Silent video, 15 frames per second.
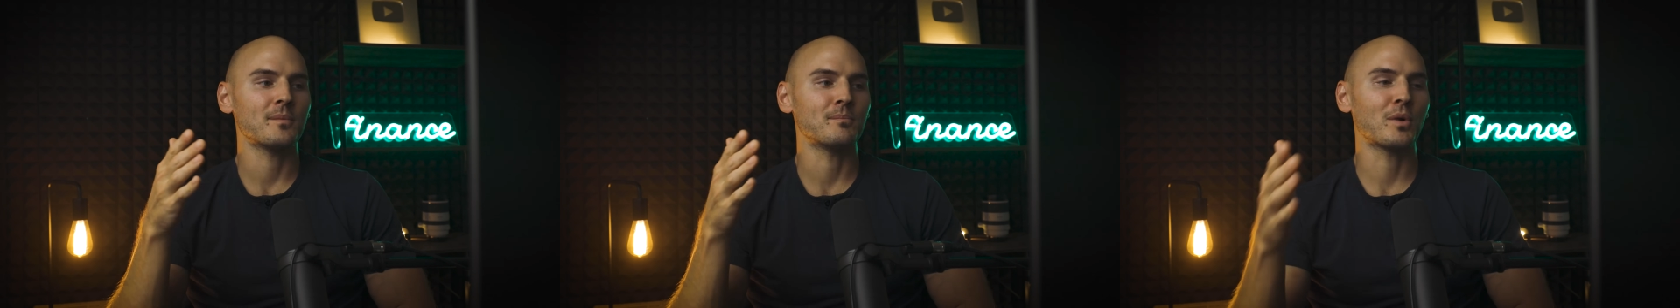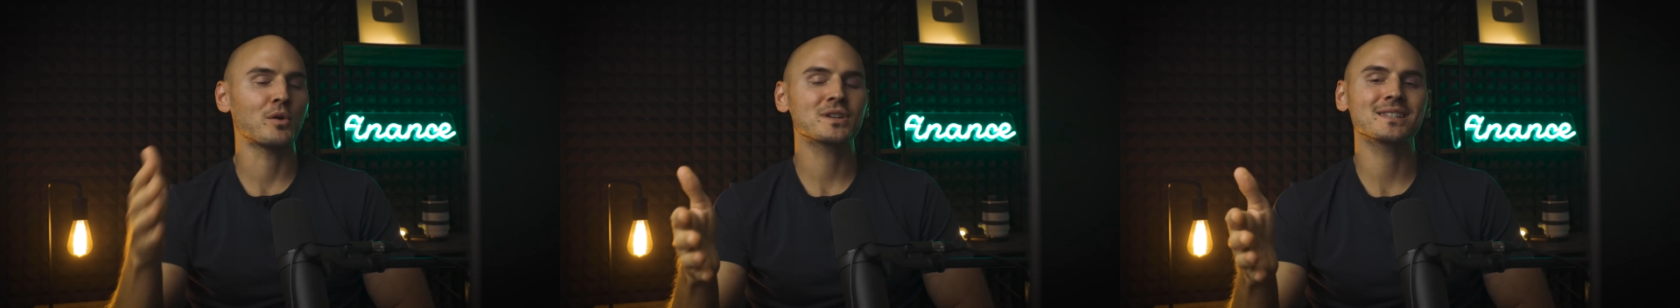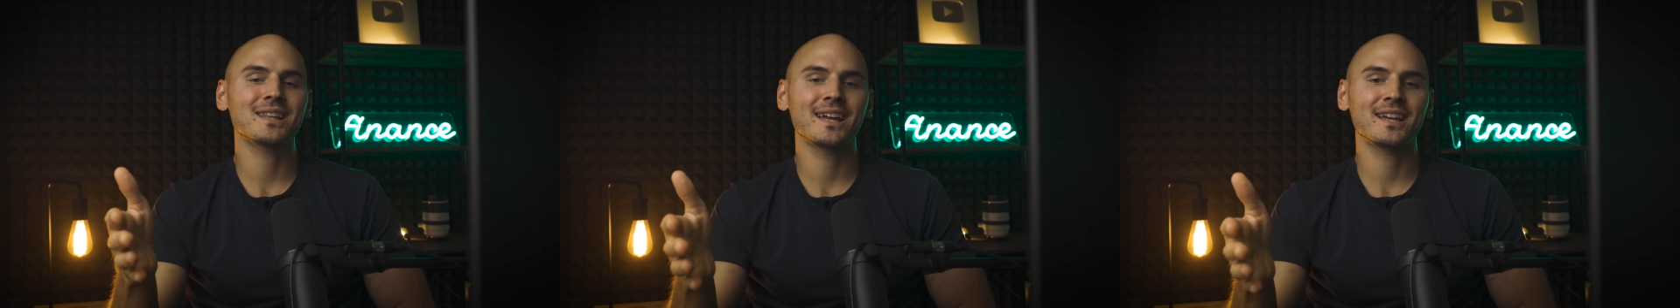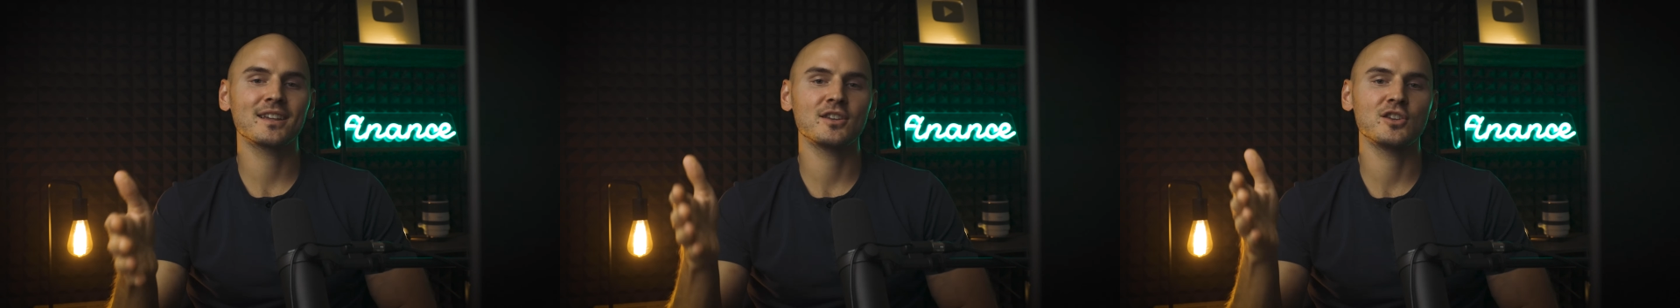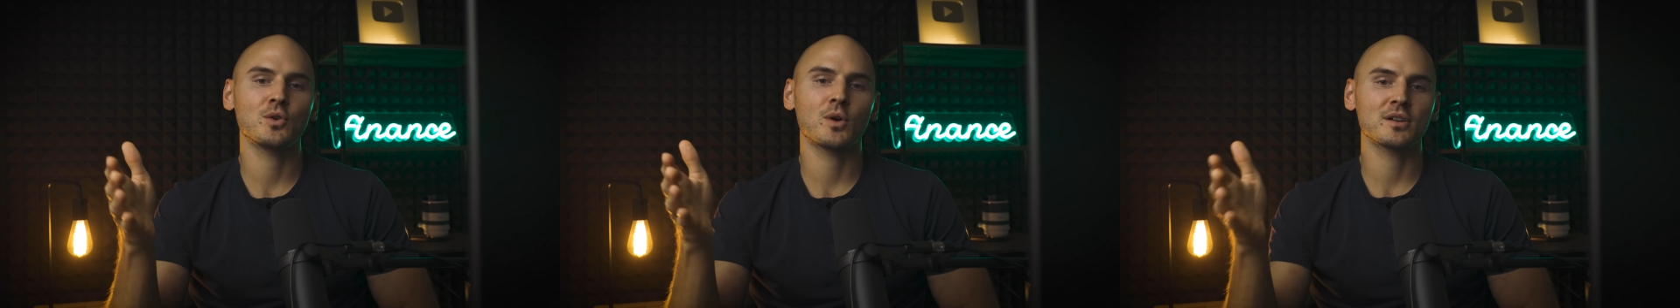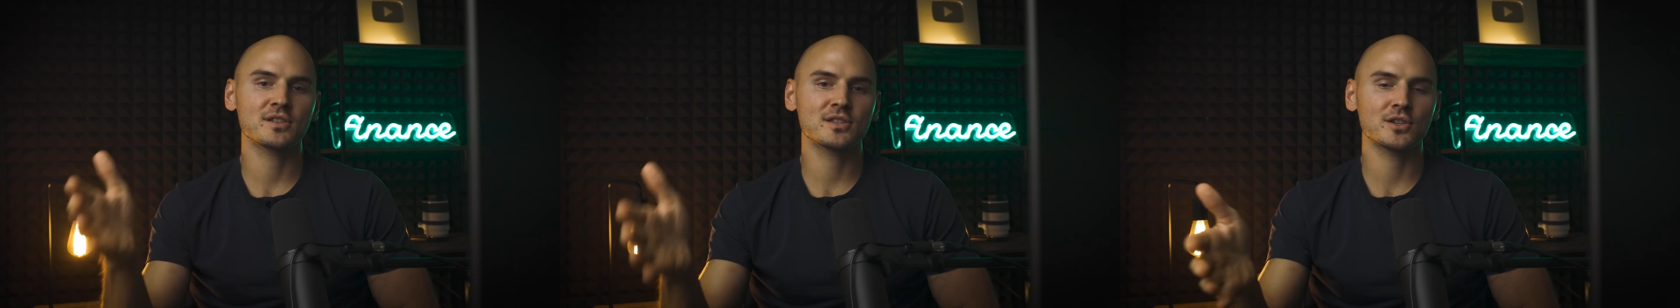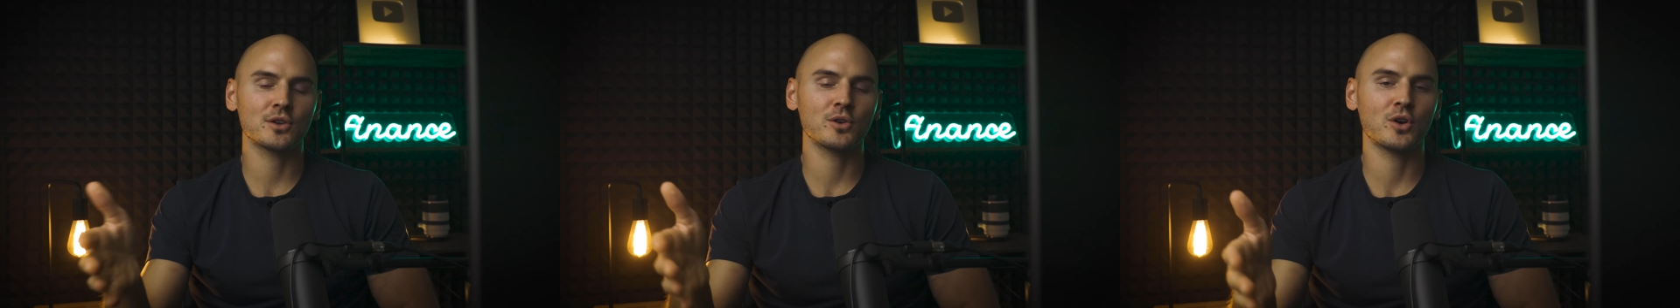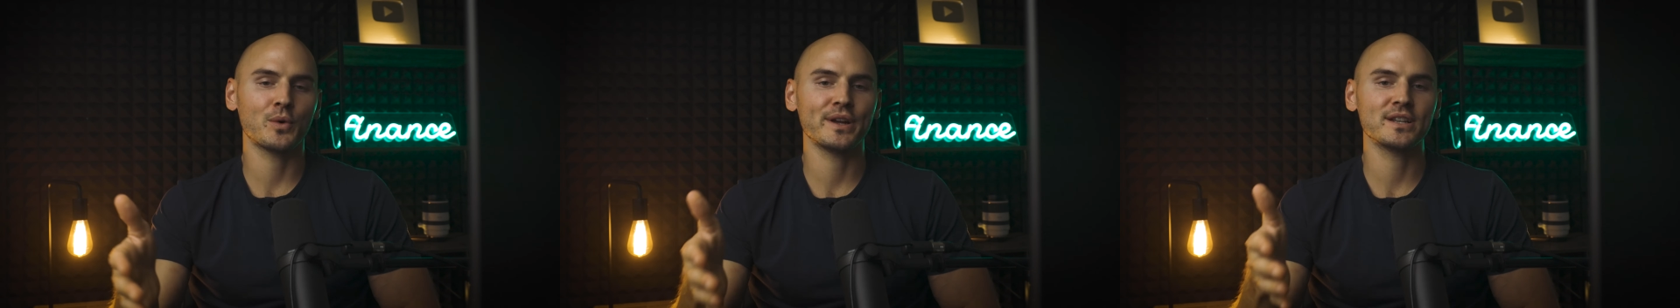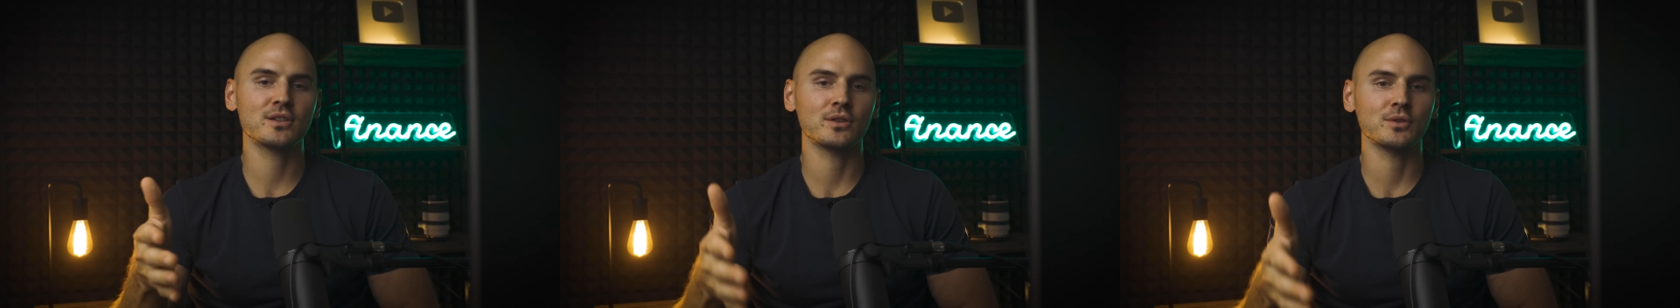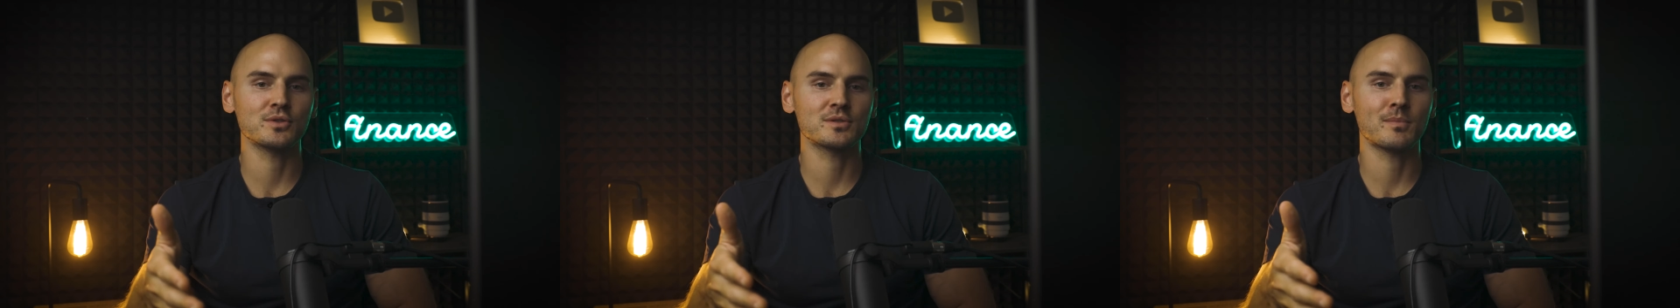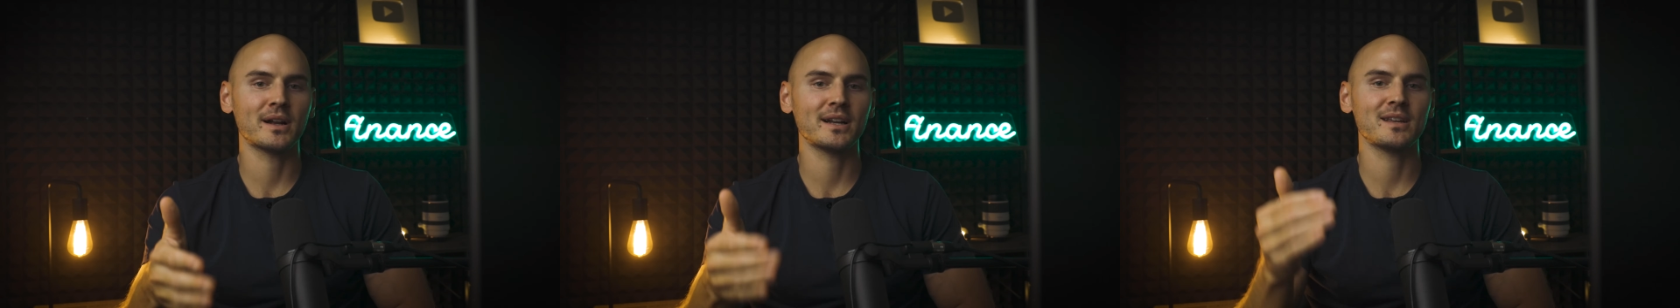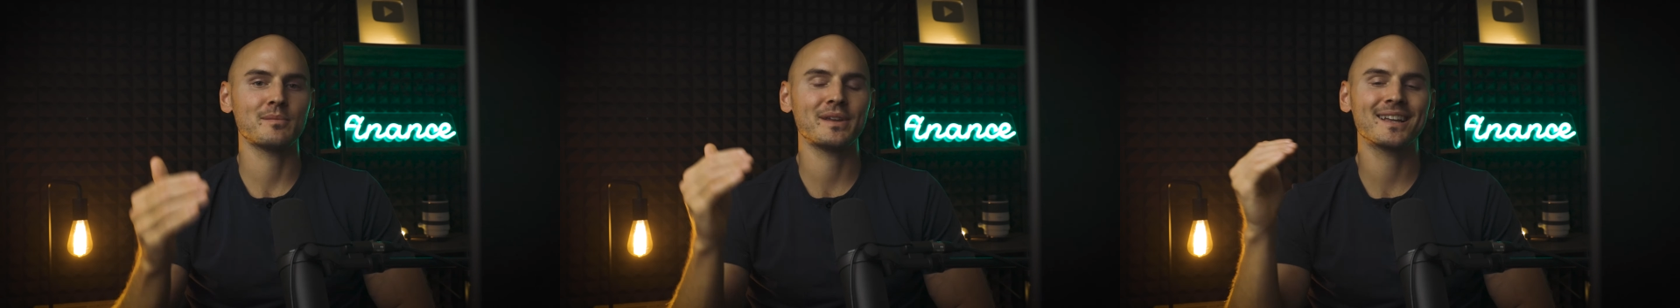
most likely you are still going to lose money